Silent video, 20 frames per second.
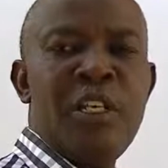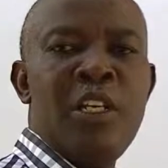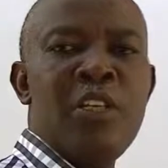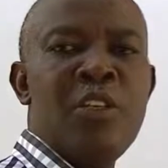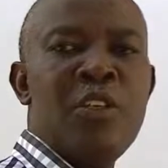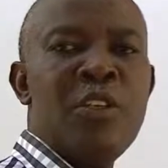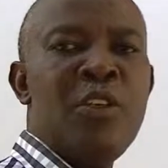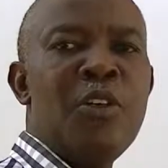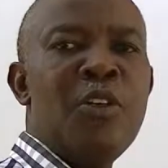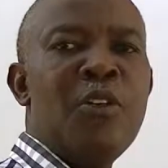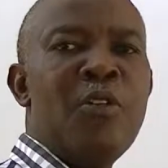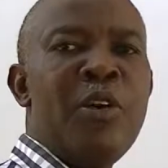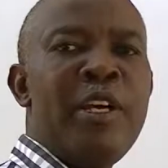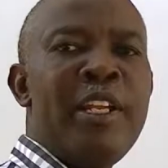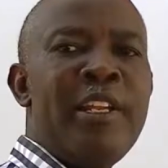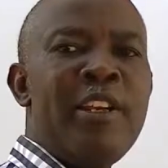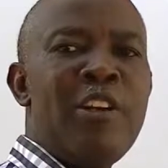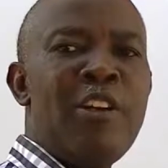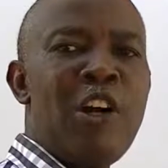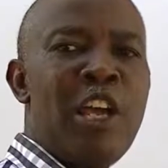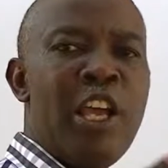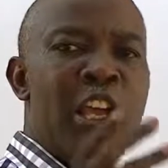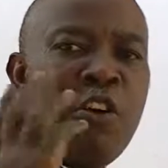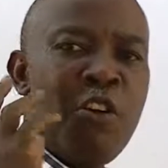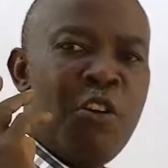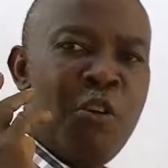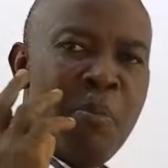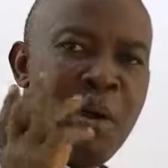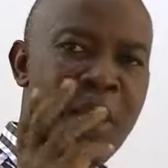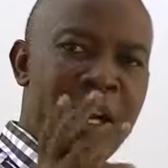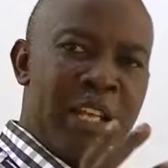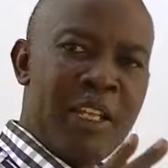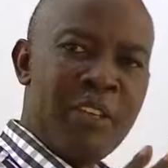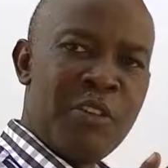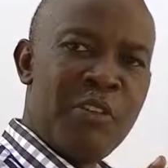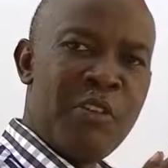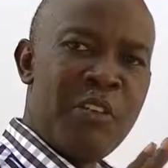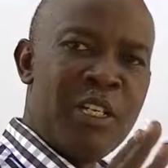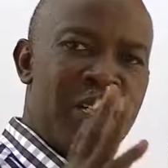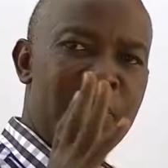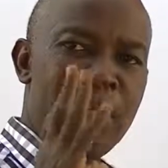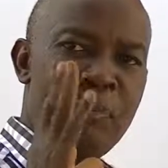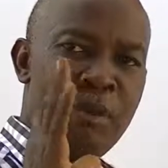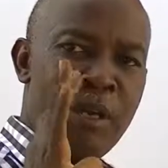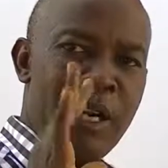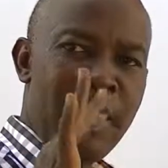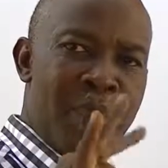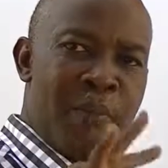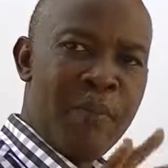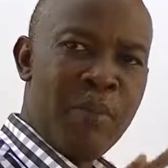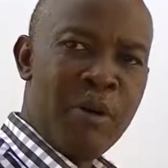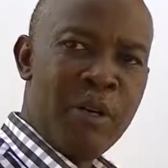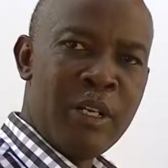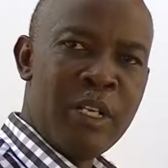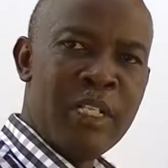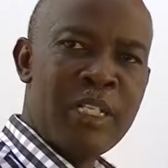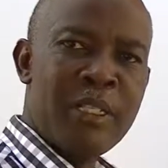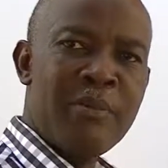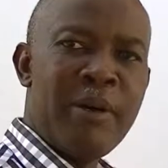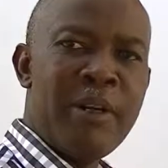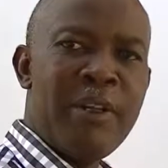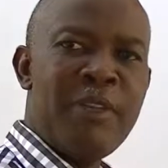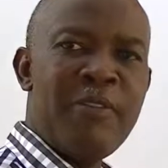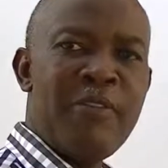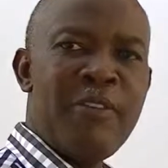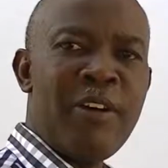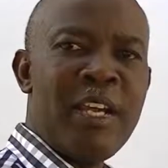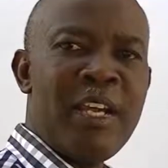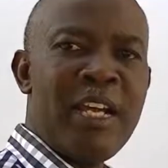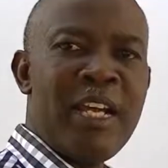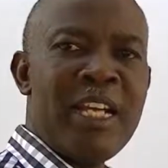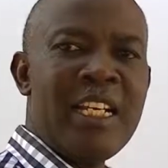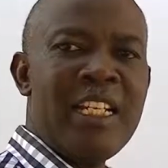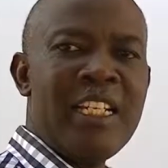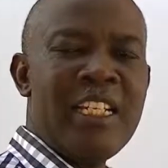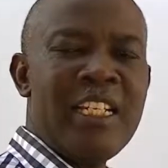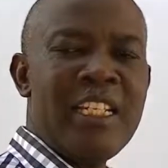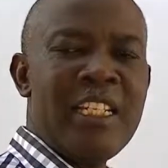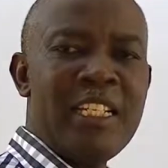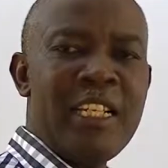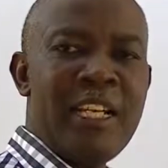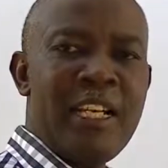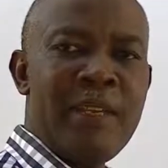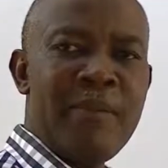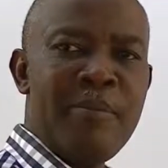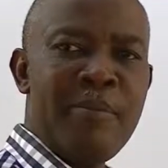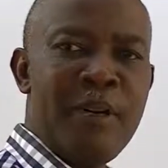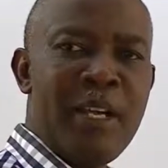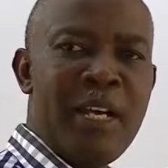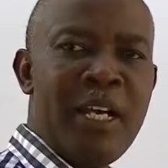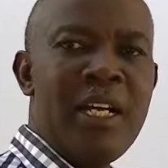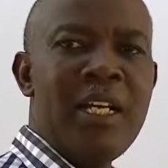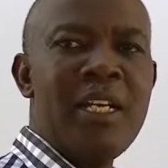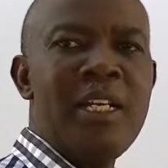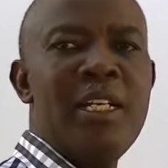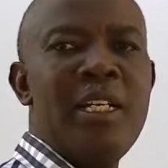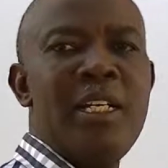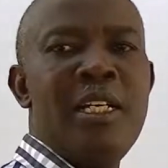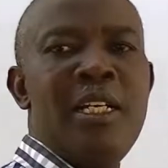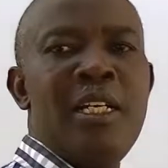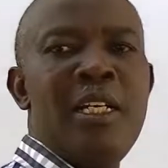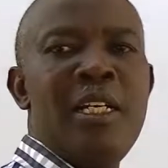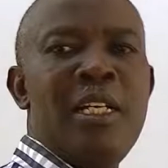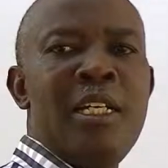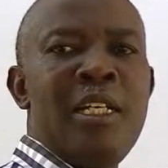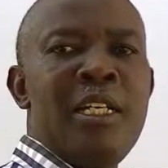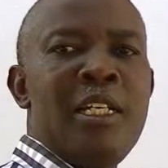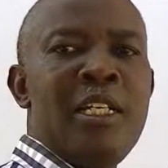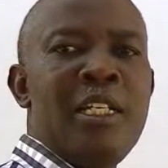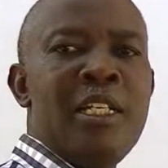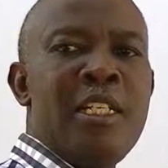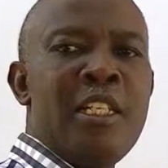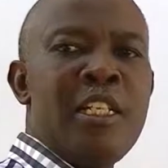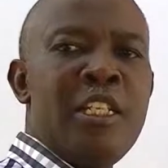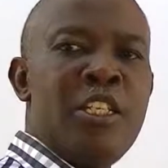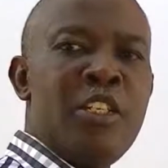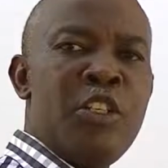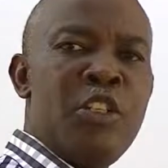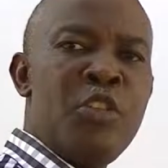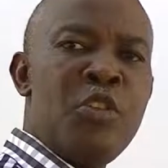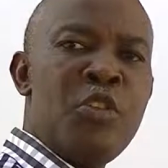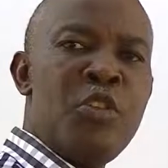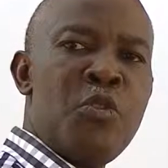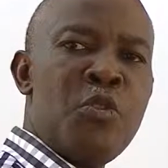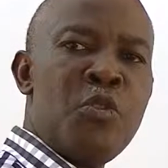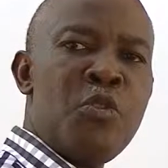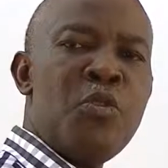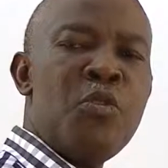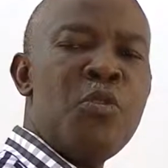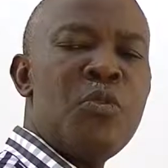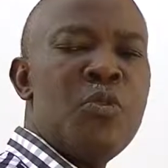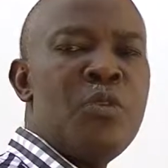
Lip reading: So when a compound has got polar bonds but you find that it is non-polar, it is due to